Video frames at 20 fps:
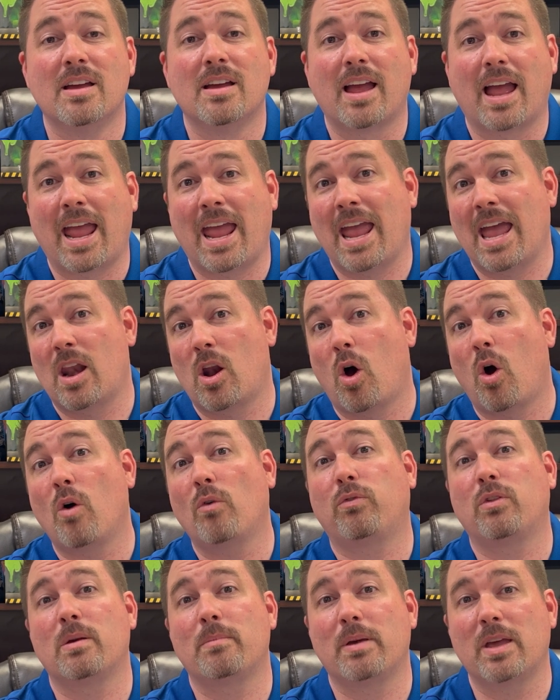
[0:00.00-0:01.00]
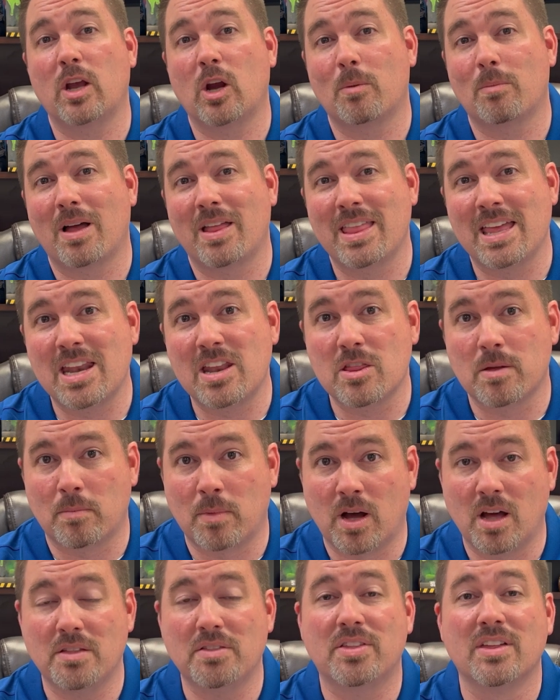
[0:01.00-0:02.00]
and hopefully be here by the end of the
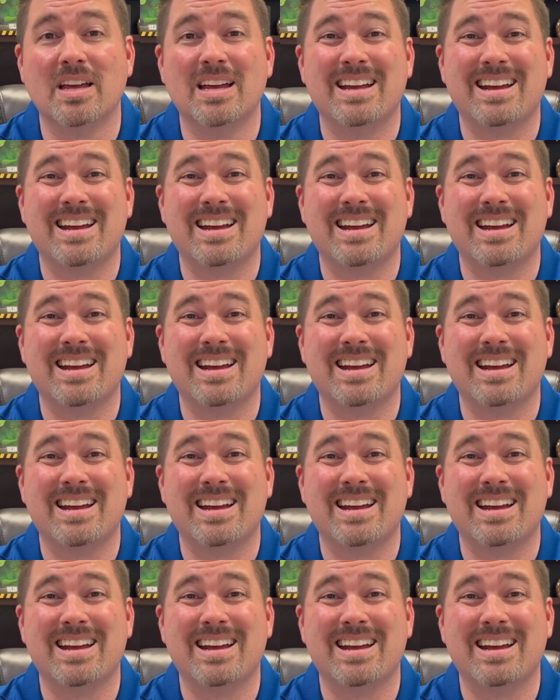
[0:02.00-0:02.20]
month.